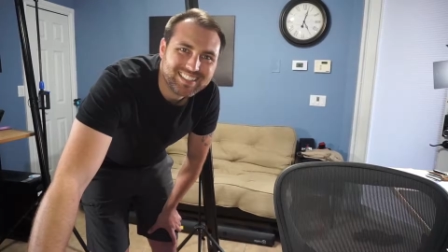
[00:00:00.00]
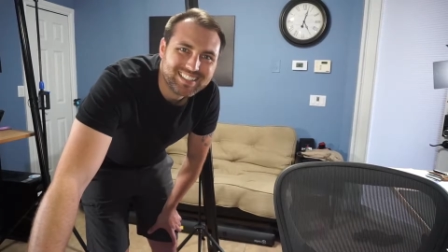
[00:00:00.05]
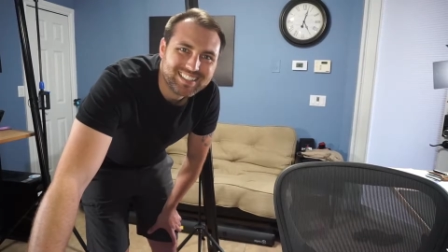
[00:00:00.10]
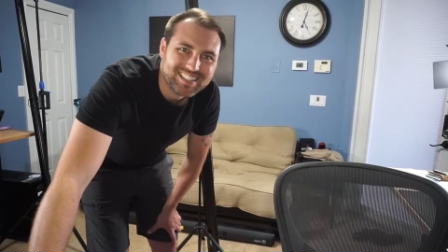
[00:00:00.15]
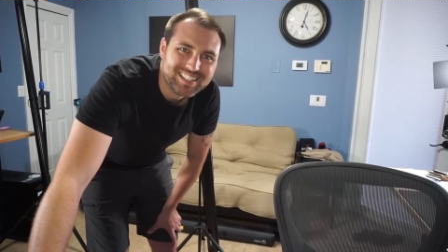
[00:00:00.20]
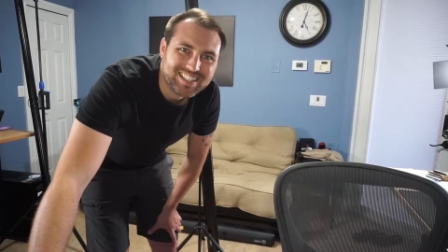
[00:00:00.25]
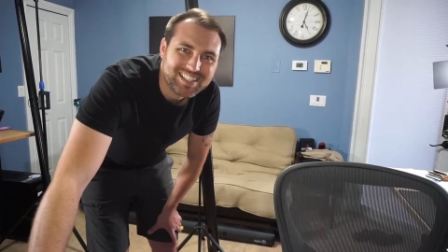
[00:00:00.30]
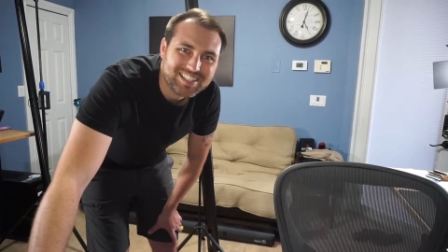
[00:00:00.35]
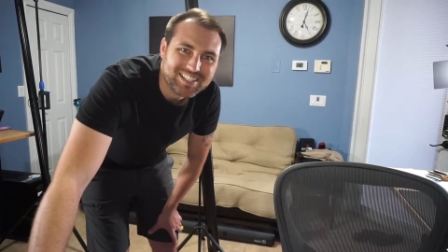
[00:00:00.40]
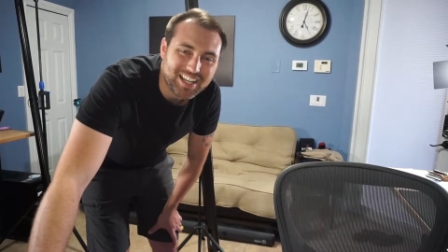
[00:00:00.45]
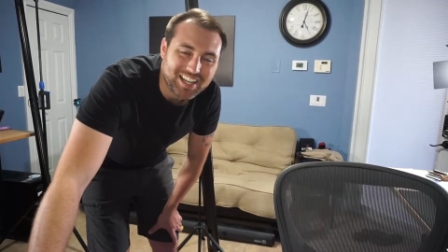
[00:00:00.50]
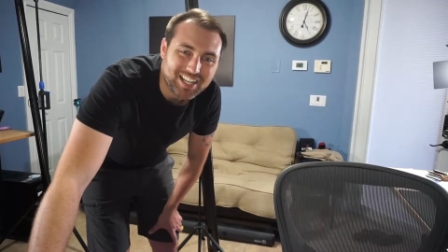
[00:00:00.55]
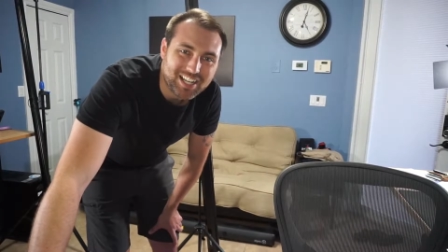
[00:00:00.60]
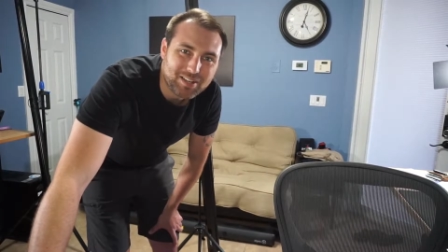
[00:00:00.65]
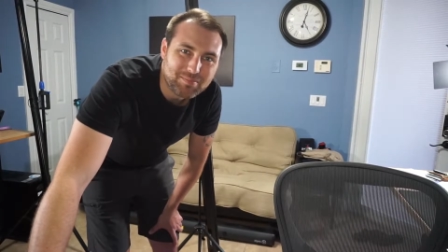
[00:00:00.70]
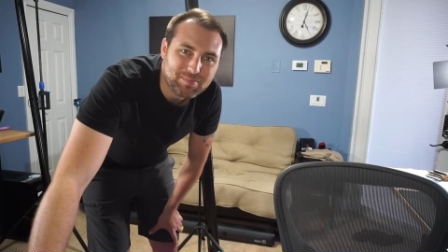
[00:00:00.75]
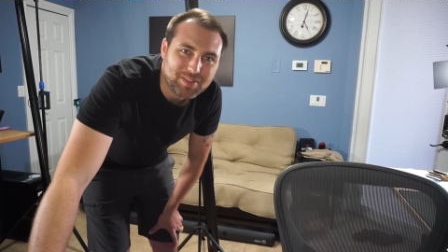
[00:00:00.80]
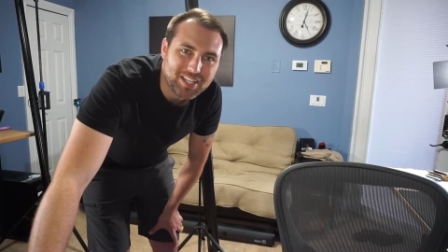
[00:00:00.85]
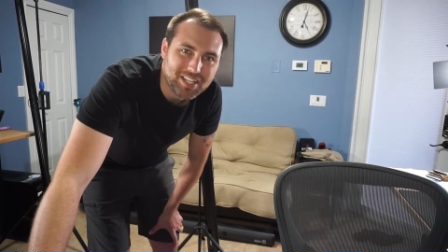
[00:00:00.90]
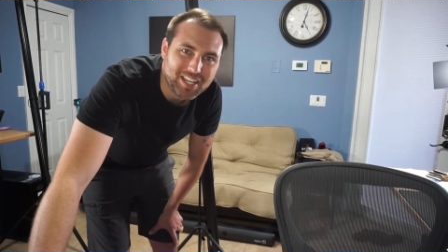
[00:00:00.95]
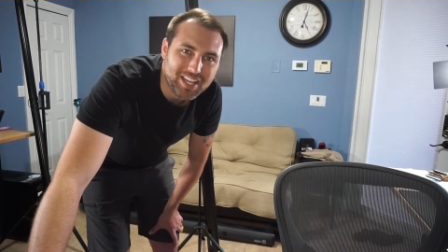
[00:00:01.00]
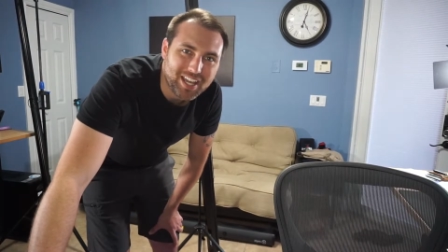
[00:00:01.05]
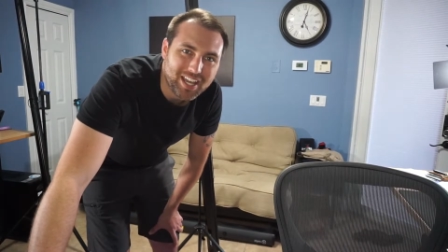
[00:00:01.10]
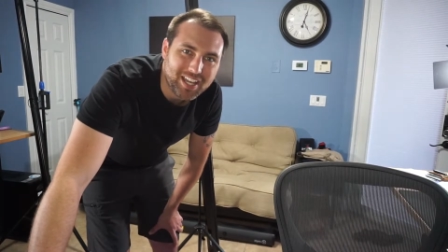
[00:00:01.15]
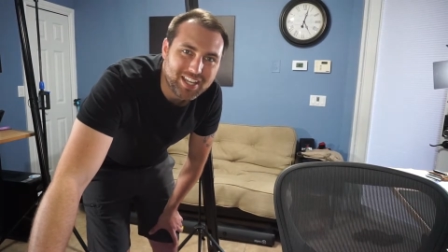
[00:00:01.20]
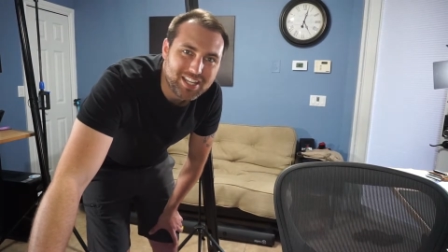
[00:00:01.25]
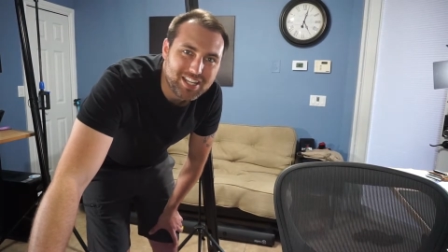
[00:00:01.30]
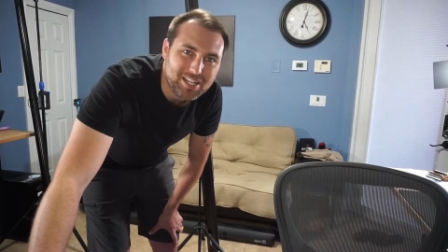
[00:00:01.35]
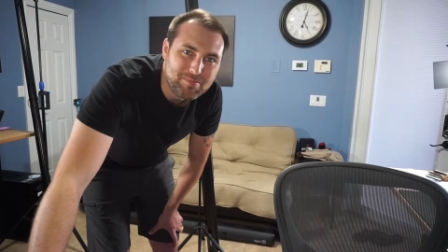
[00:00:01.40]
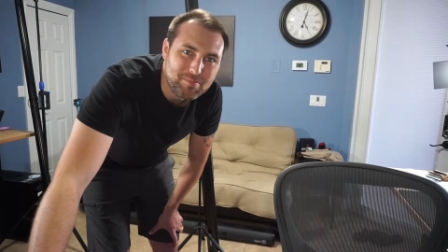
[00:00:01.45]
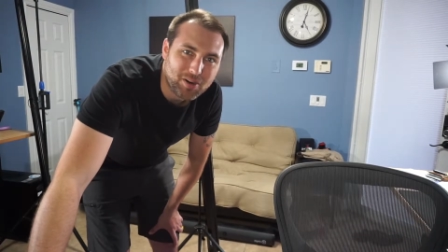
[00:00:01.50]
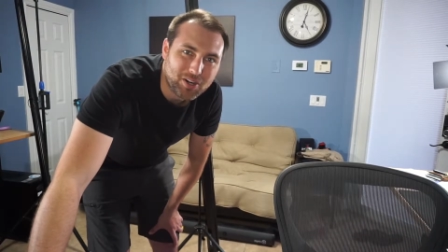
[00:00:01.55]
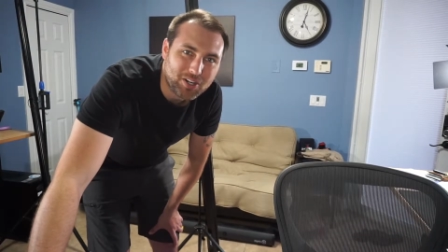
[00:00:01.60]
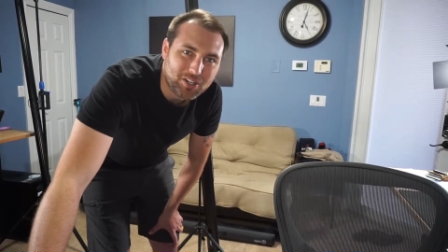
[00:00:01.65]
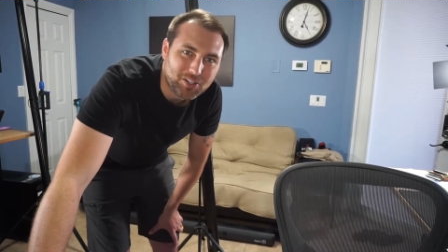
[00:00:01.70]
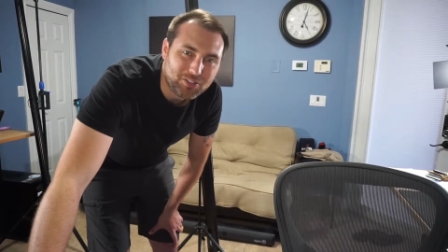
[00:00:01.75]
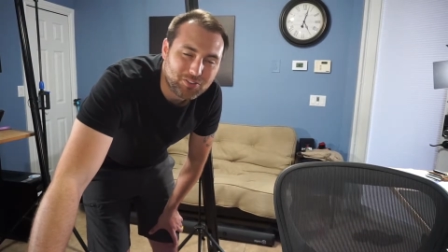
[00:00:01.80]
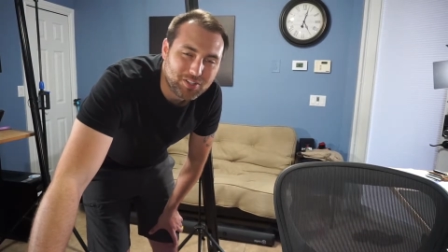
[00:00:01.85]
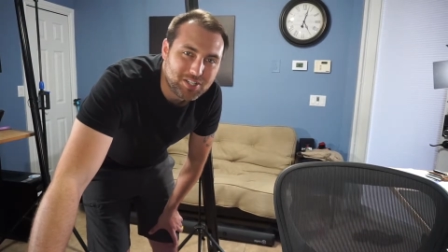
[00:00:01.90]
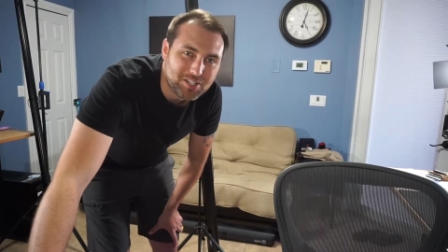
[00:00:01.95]
Setting up the
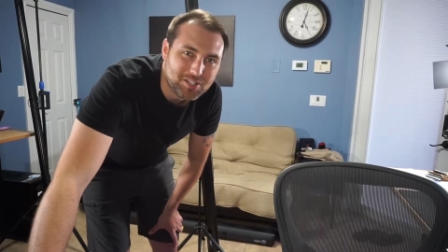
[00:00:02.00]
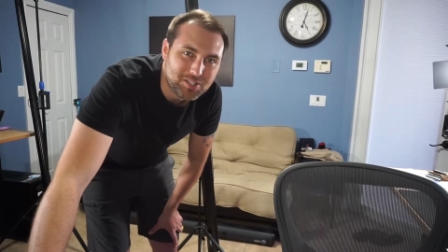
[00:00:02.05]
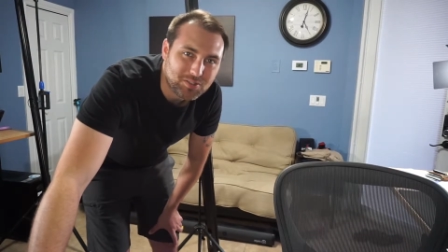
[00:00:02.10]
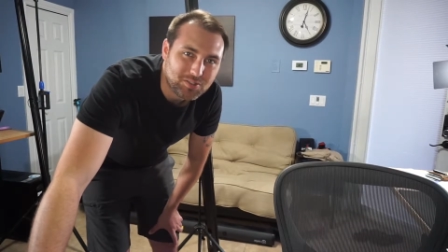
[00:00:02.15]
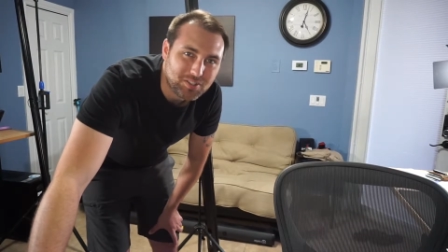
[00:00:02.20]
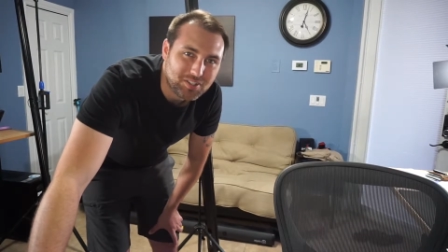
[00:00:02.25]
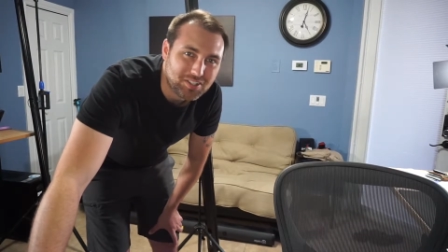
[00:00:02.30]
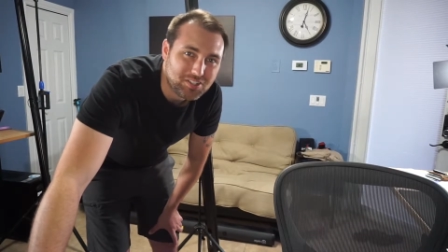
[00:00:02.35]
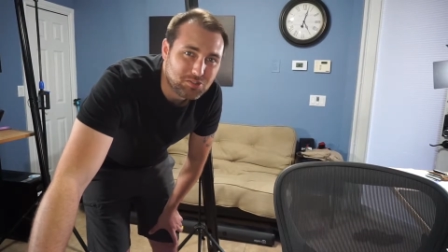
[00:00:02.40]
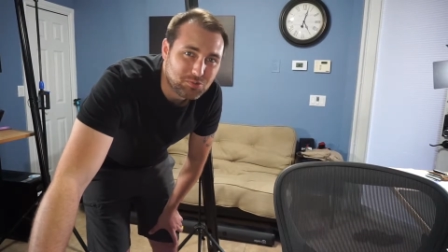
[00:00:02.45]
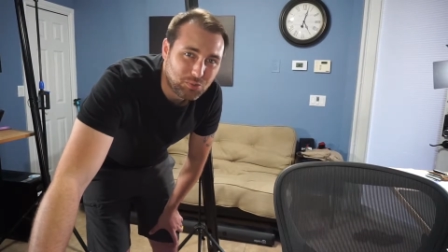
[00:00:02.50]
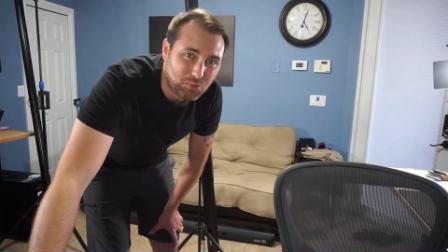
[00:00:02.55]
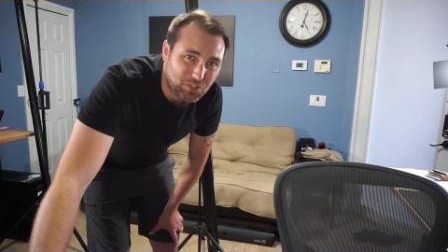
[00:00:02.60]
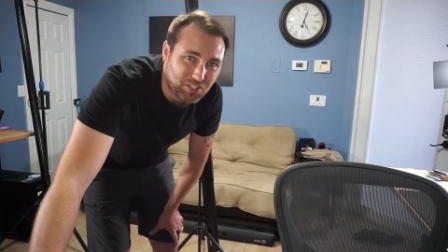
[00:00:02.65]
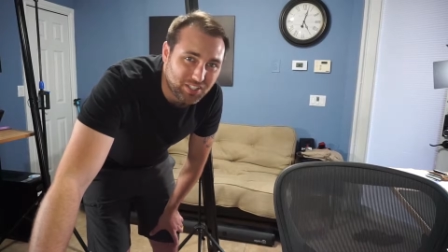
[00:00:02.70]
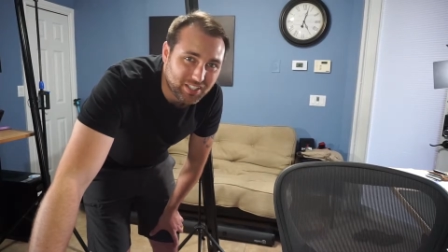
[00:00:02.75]
Emart green screen is really